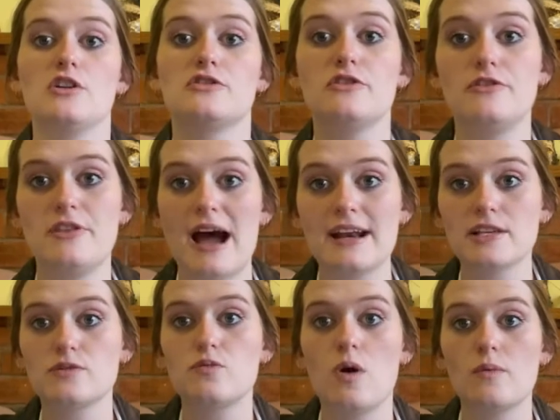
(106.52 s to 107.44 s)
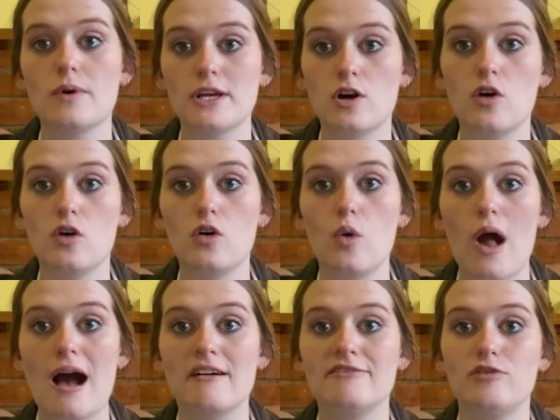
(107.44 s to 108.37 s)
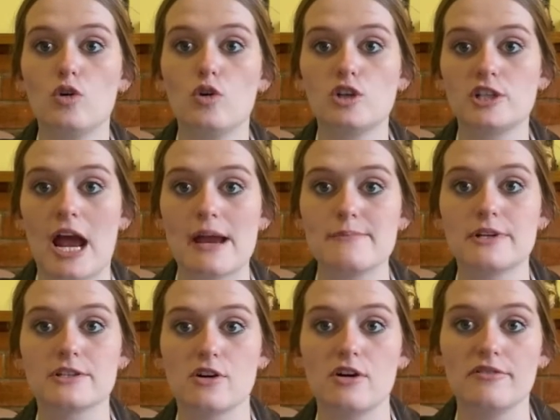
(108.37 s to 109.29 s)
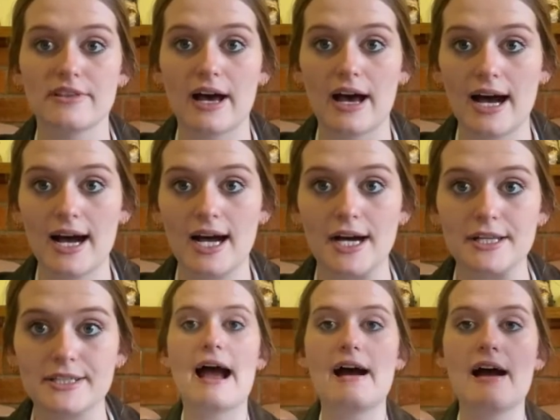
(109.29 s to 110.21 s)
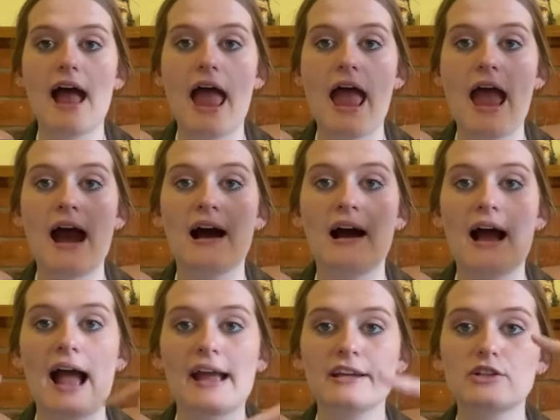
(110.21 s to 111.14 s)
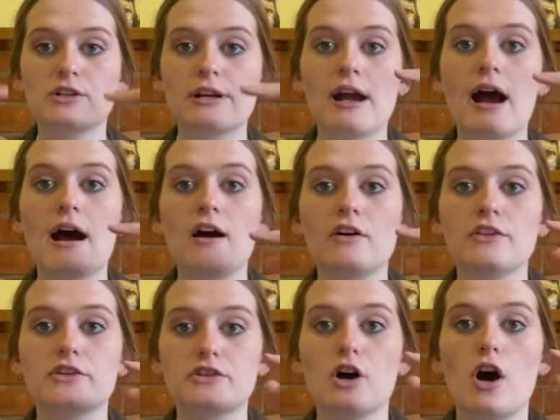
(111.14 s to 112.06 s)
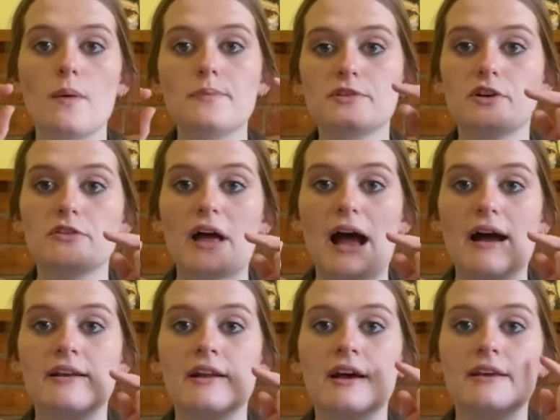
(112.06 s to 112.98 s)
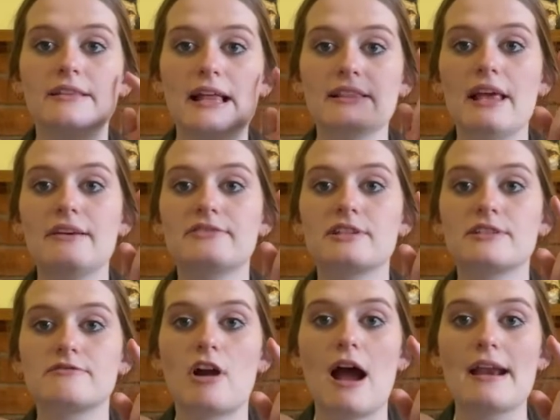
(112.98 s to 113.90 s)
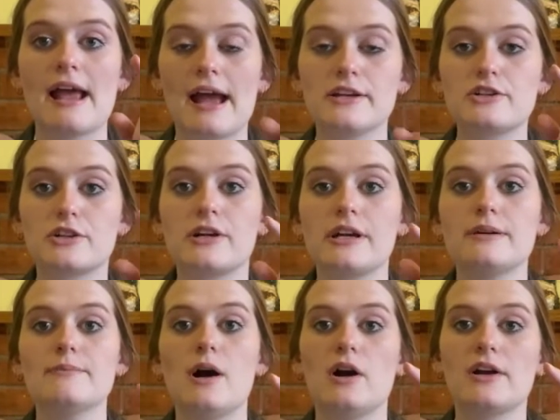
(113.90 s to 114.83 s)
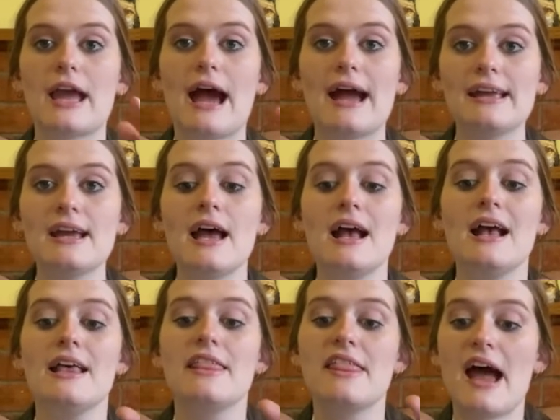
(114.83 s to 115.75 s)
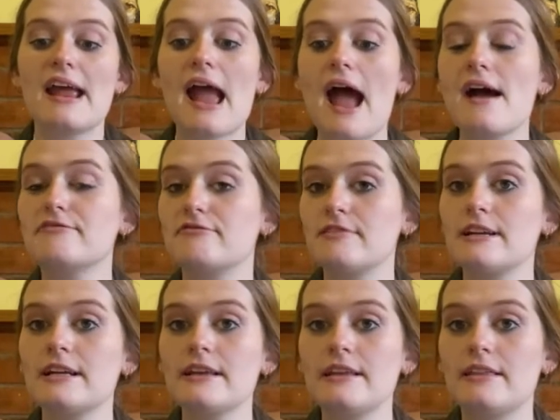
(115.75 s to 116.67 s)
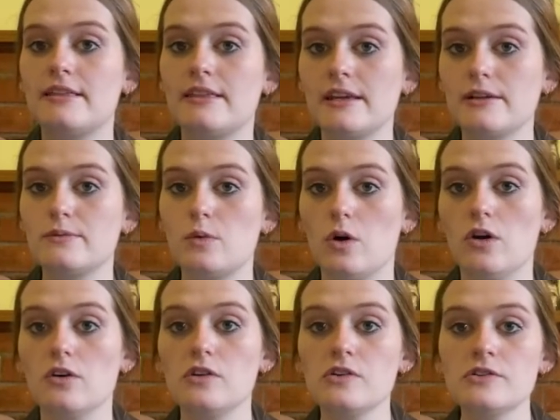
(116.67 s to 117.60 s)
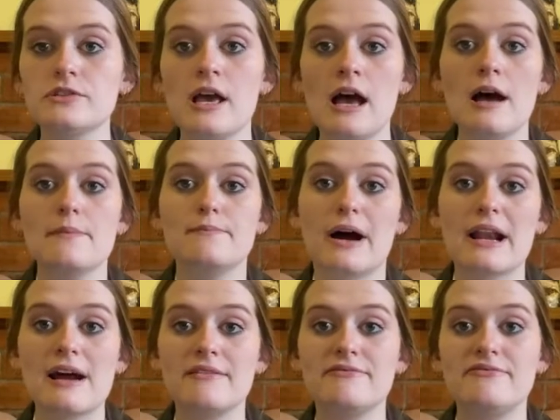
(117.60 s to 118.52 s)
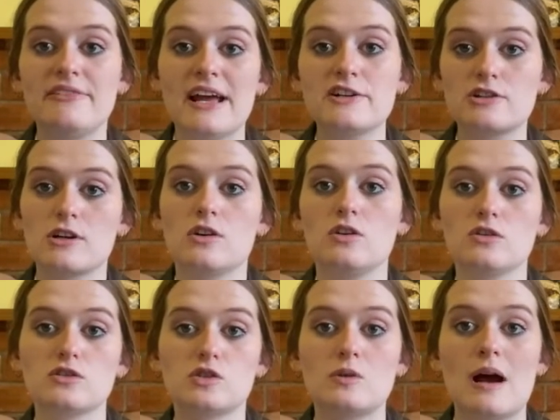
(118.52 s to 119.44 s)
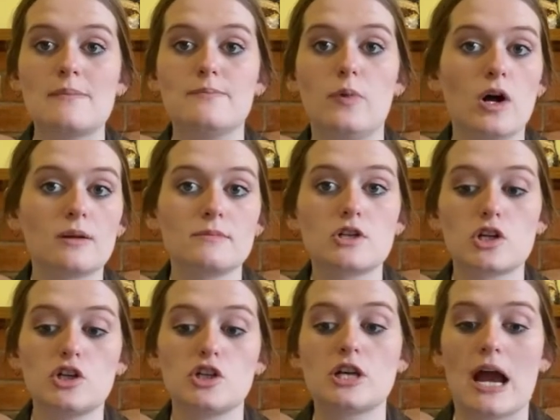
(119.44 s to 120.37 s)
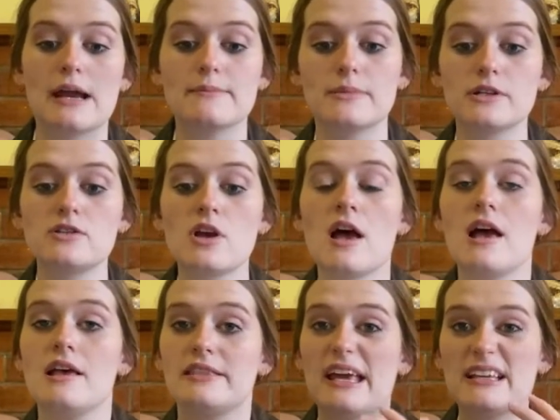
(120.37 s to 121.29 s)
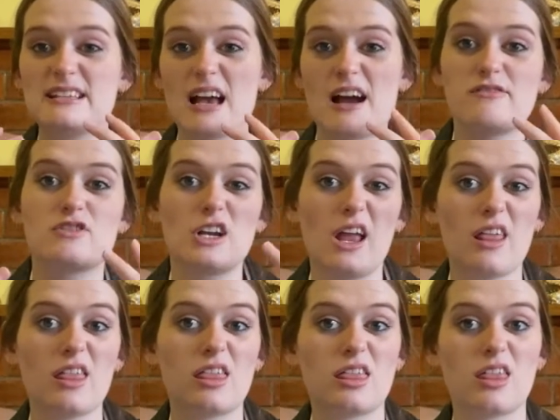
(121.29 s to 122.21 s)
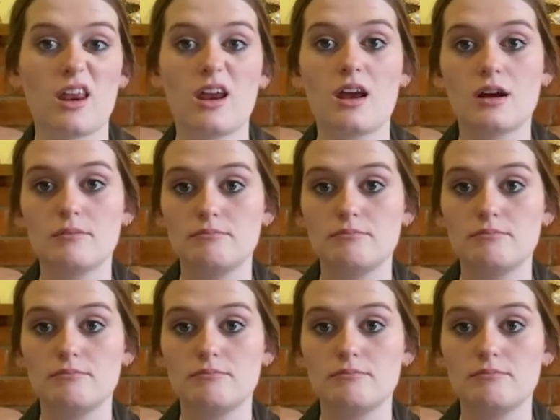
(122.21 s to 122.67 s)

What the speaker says: So that is what we call our 4 chambers of the heart. Now, our atria on the top, so that left and right atrium, okay, they have really thin walls, but our ventricles, so our bottom 2 chambers, these have really thick